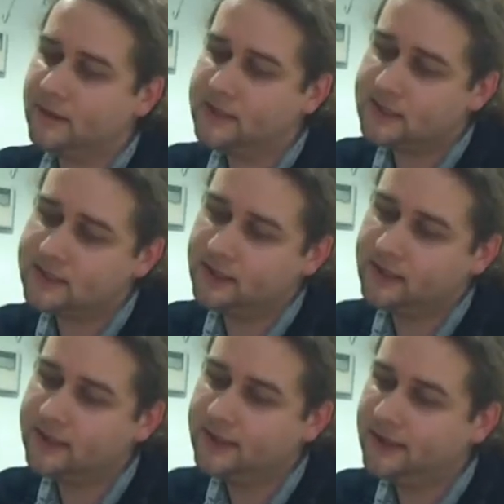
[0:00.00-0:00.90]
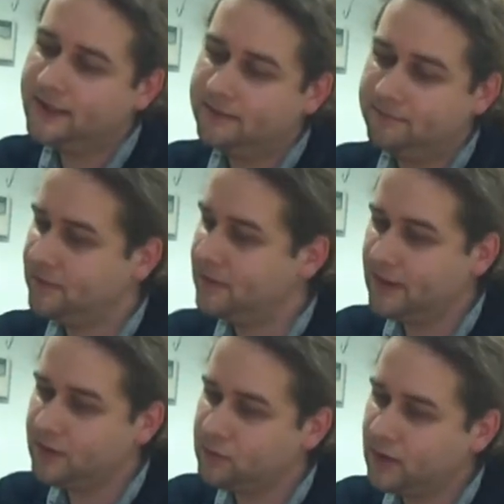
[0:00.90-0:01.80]
Fantastic.
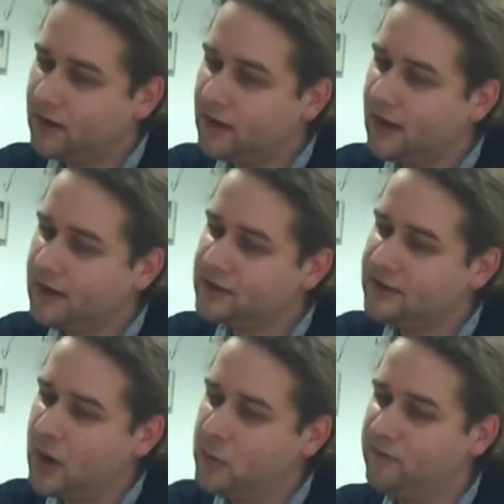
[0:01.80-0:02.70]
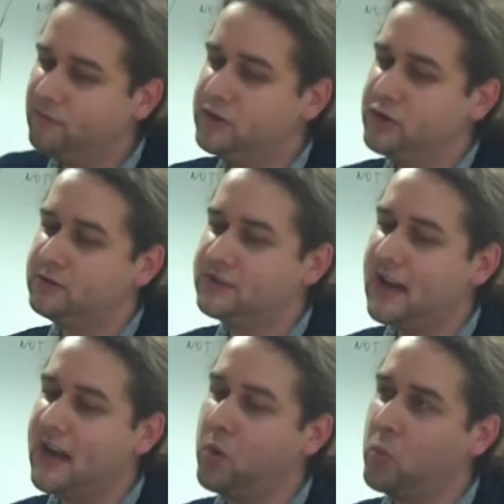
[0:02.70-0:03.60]
That's right. And so now we've reduced
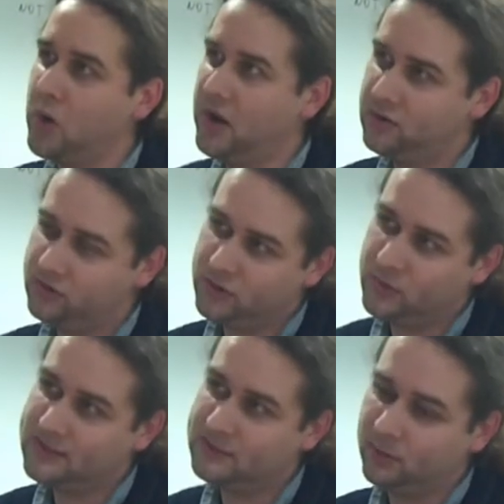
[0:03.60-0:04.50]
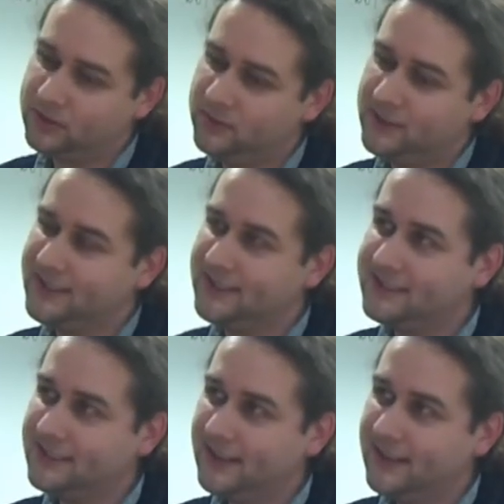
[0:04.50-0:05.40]
our 120
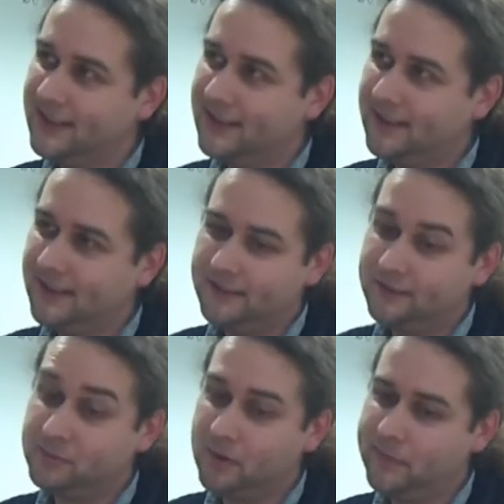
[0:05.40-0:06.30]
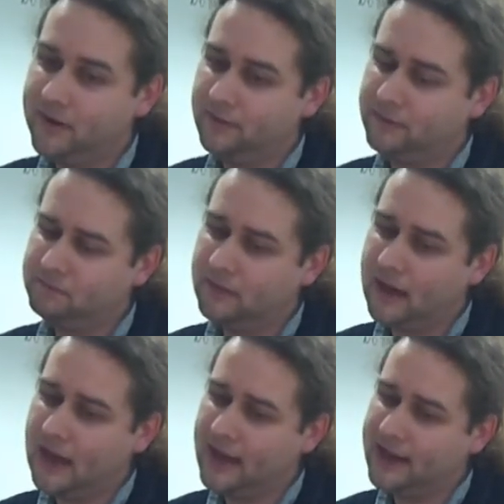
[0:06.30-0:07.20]
possibilities just by a bit of
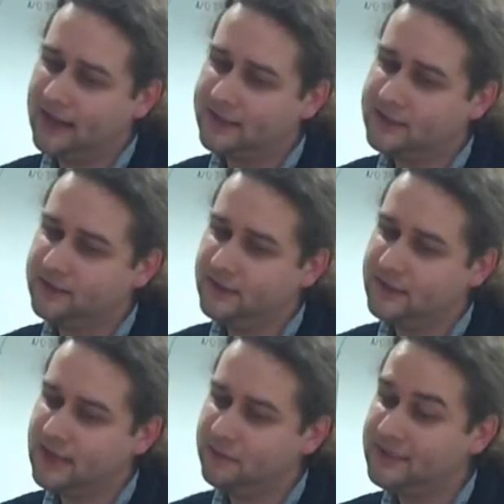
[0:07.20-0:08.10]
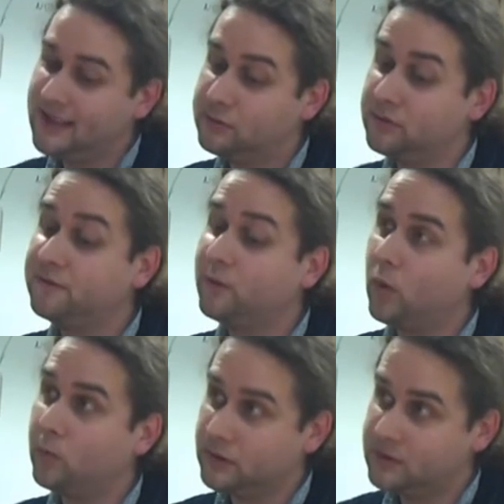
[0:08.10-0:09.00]
analysis of these statements down to
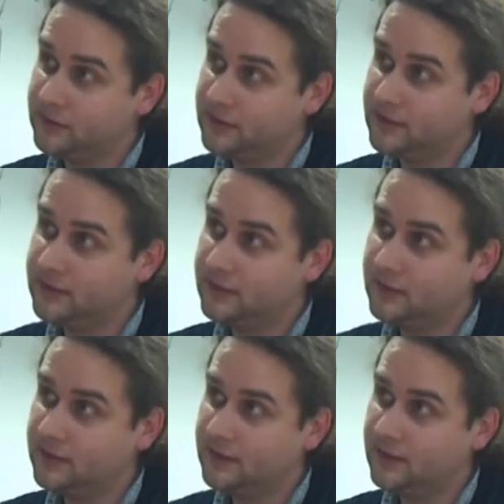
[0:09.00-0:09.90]
4 possibilities.